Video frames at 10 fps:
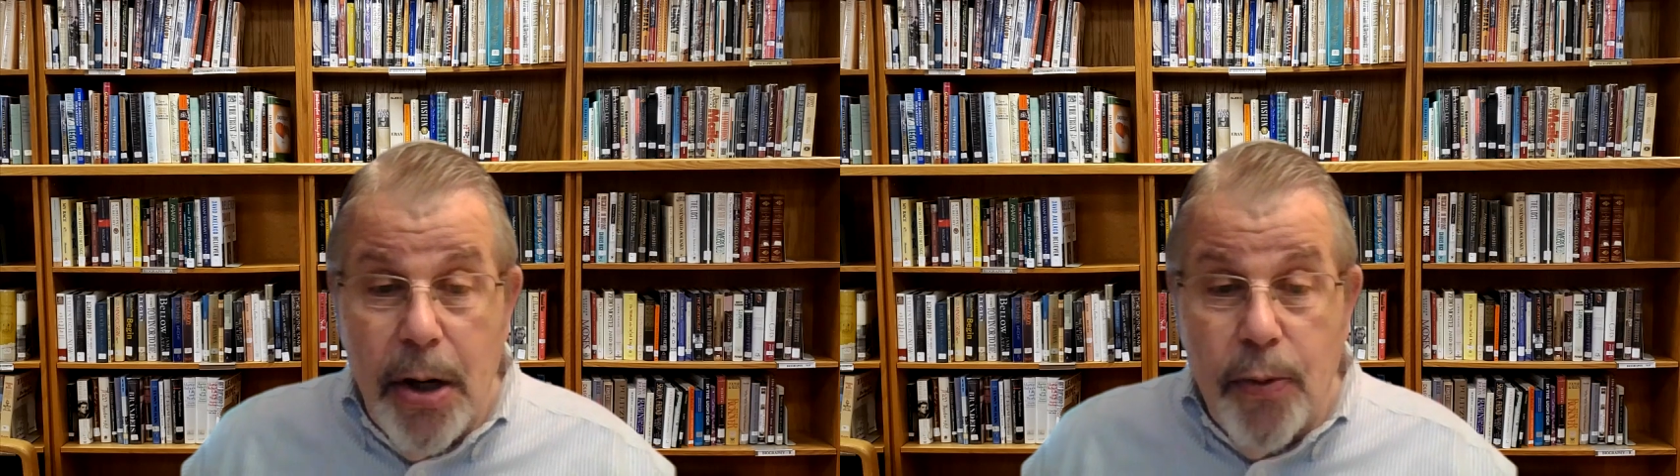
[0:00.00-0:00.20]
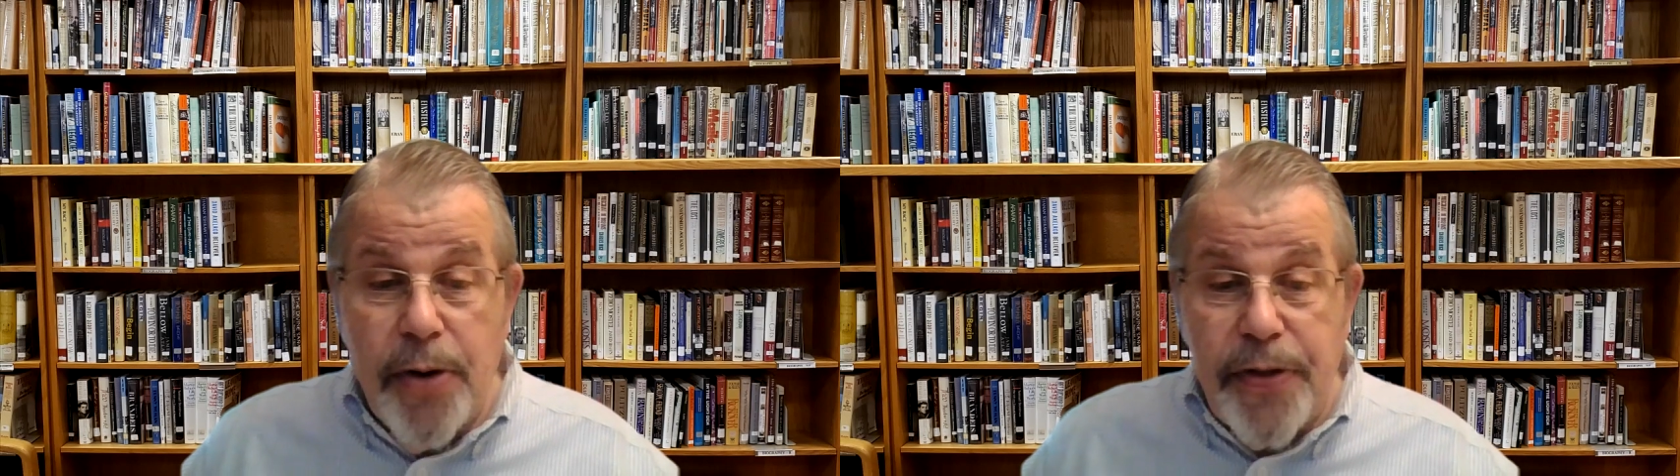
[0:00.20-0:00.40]

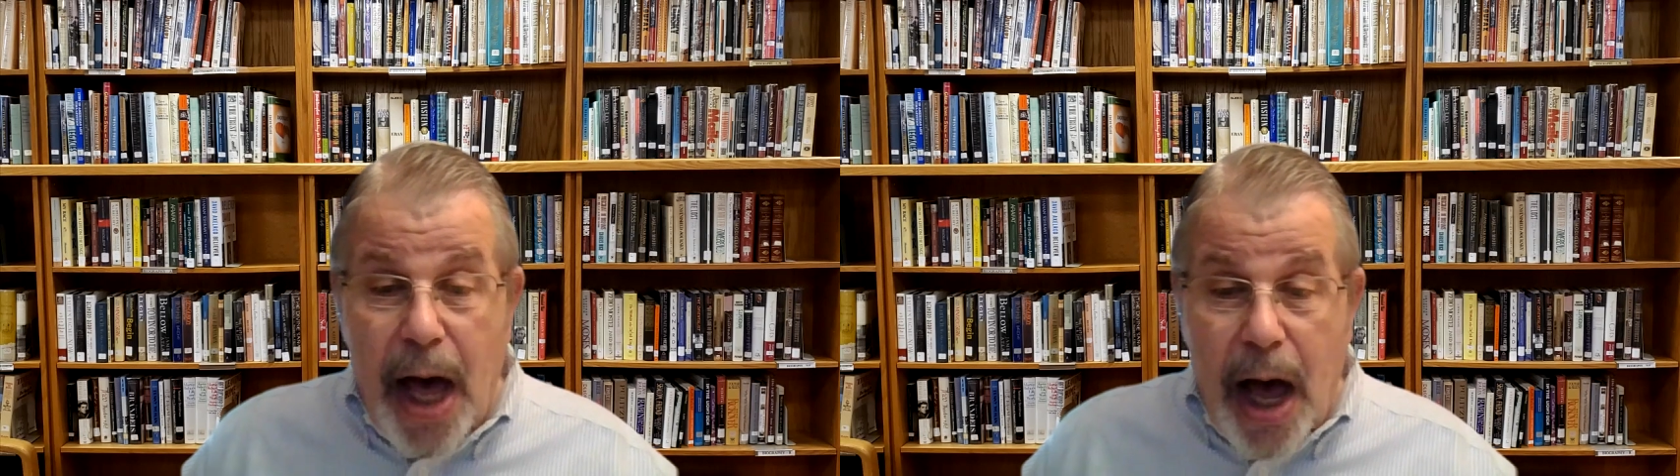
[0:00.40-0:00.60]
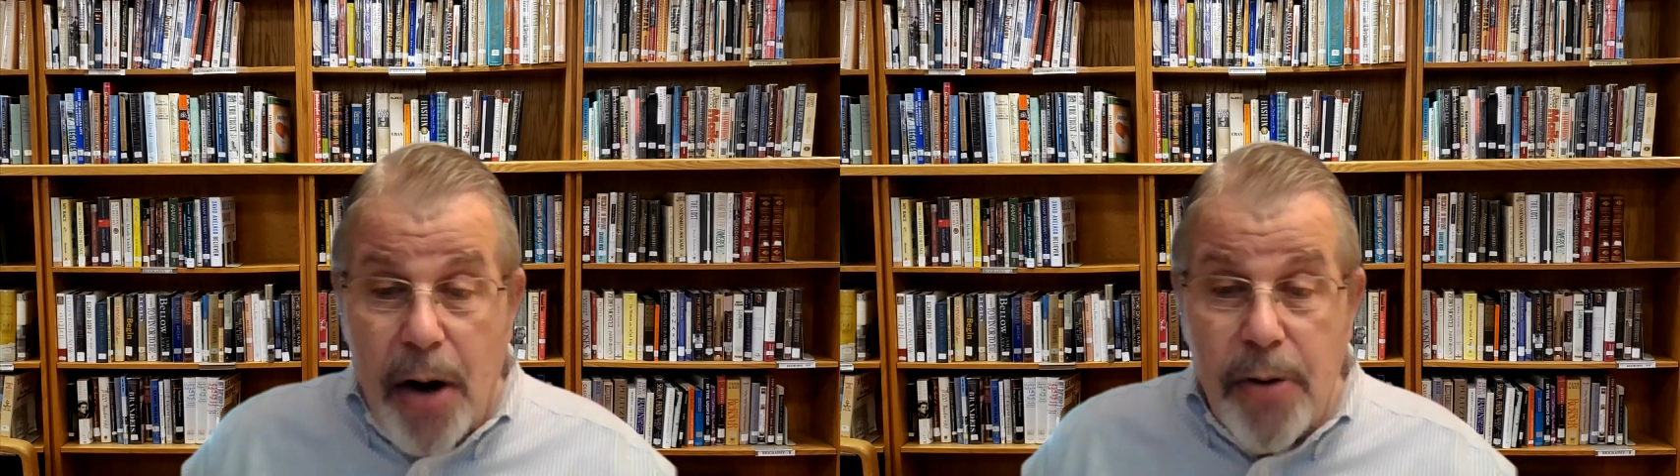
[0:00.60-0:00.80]

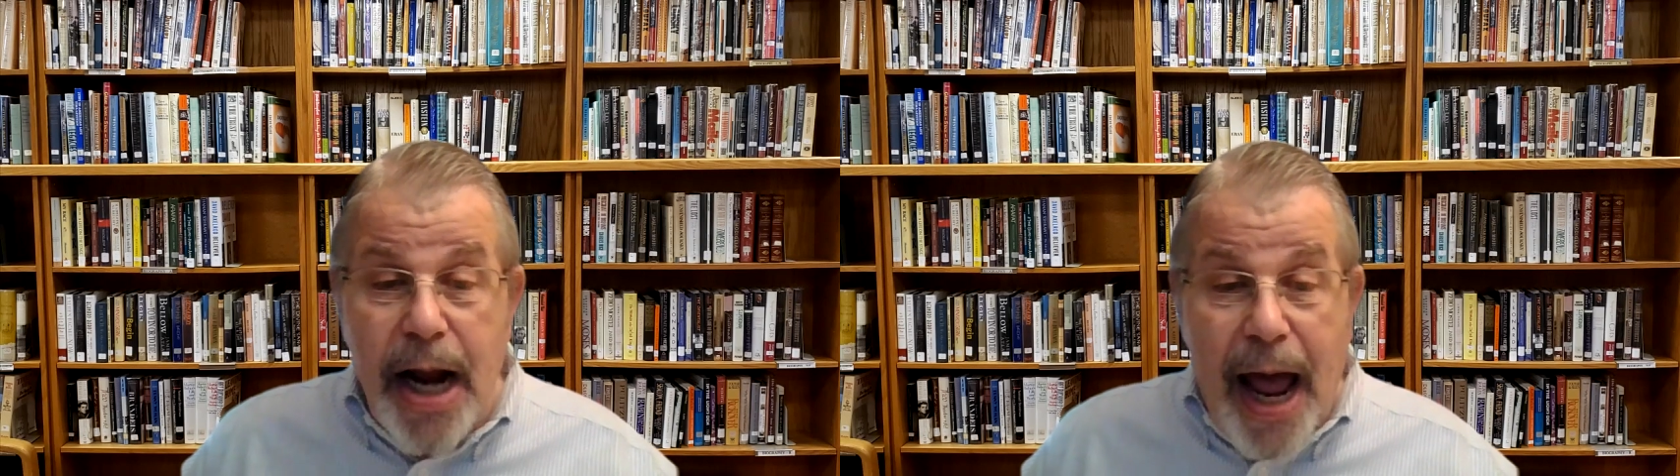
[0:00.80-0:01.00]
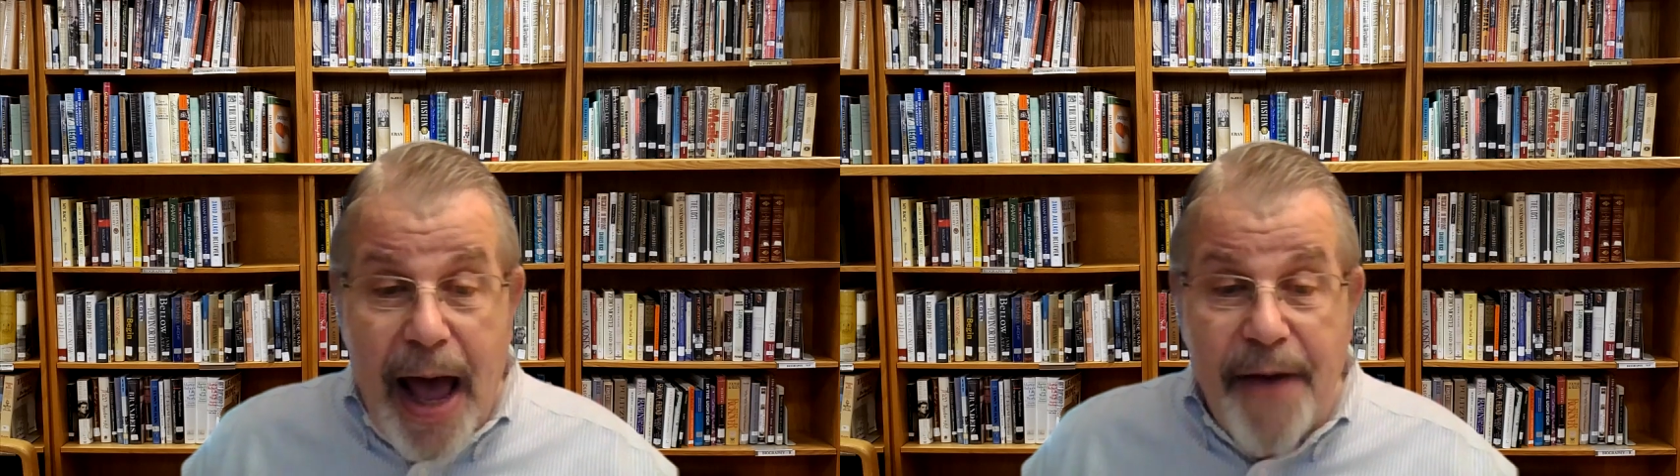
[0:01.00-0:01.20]
without
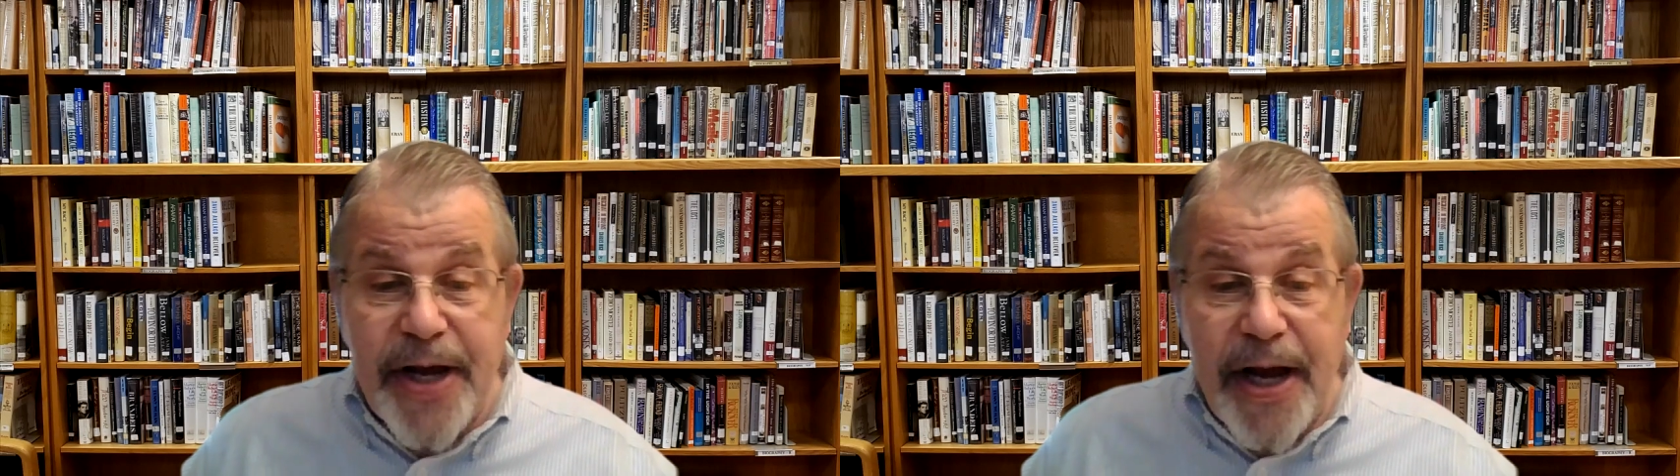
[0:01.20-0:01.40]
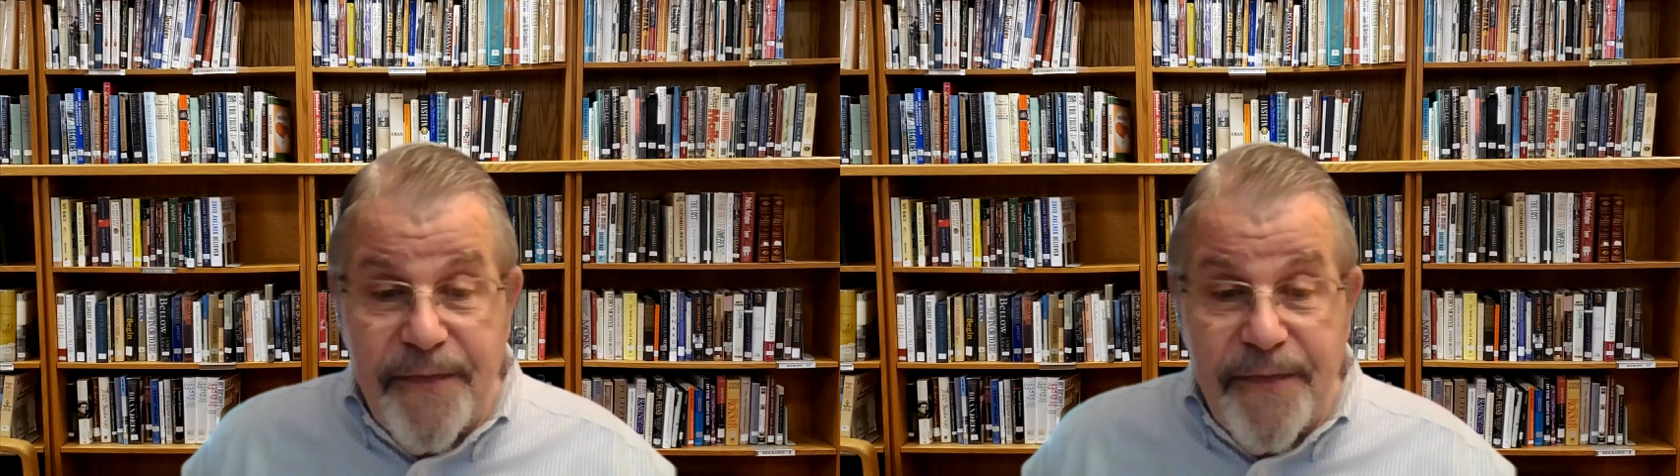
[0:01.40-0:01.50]
having